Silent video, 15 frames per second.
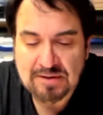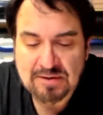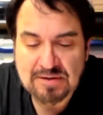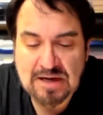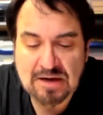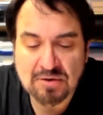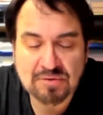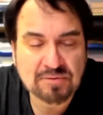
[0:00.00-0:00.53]

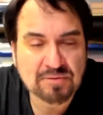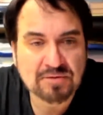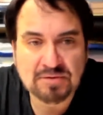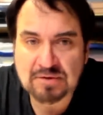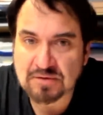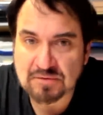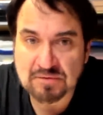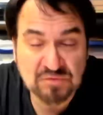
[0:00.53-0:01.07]
Now
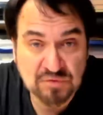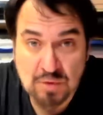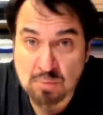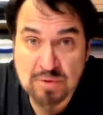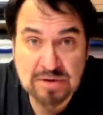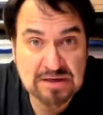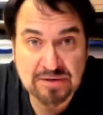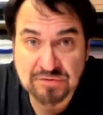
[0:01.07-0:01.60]

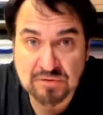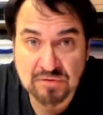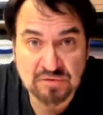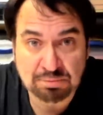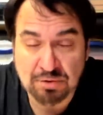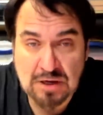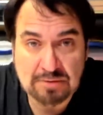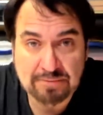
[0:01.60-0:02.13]
someone out there is
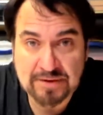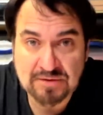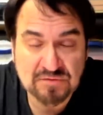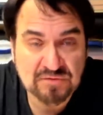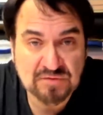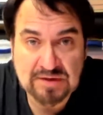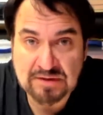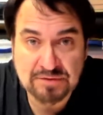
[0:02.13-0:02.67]
probably going to
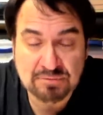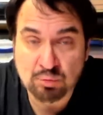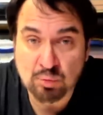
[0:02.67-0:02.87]
say